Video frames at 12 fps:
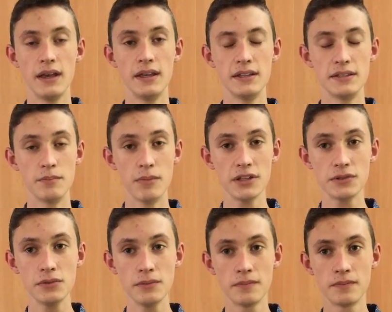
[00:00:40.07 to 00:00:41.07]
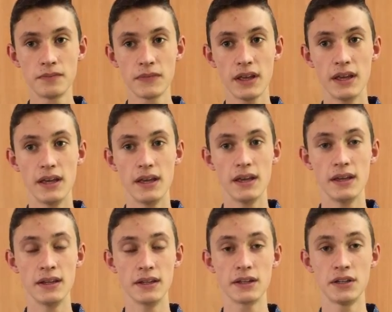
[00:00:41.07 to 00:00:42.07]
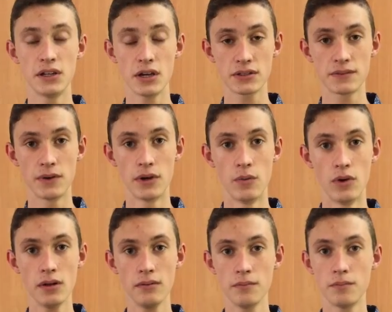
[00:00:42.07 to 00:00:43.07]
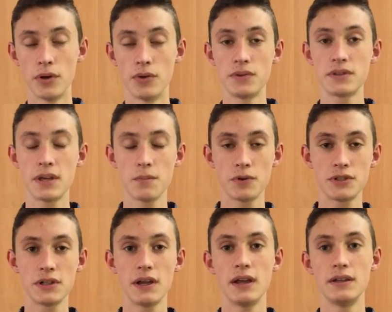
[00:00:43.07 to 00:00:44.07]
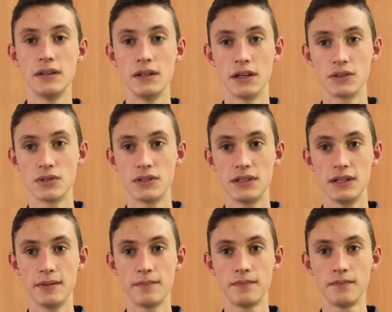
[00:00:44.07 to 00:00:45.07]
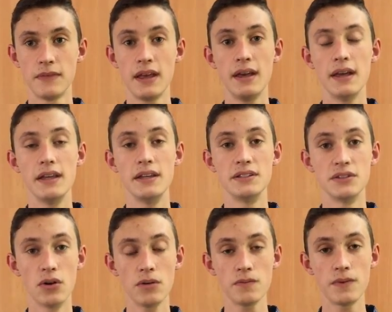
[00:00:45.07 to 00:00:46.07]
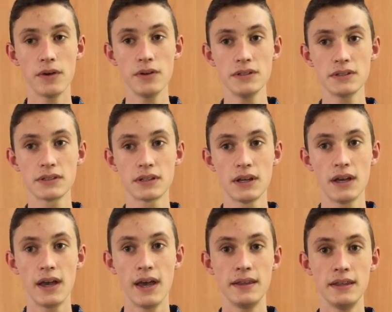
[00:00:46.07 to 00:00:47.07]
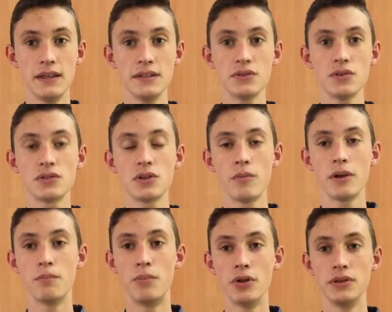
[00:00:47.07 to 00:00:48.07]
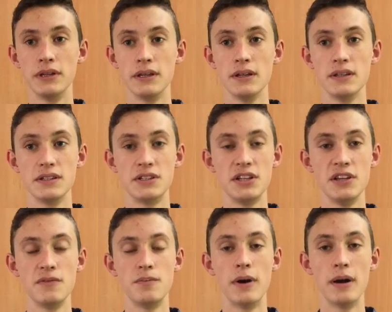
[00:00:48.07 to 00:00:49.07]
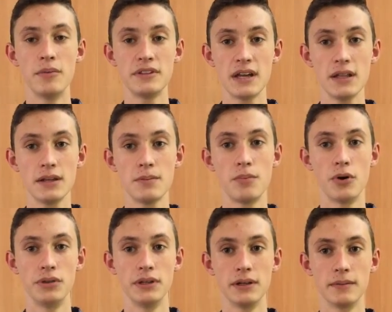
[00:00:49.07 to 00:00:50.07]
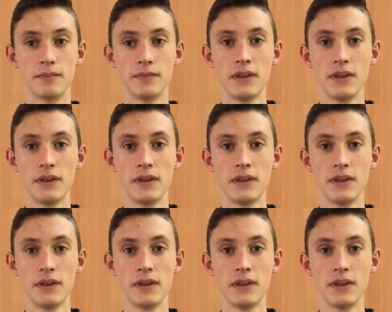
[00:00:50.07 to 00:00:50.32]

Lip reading: It is a metal, and it conducts very well, both temperature and electricity. It is non-ferrous, and the interatomic bonding is achieved by metallic bonding,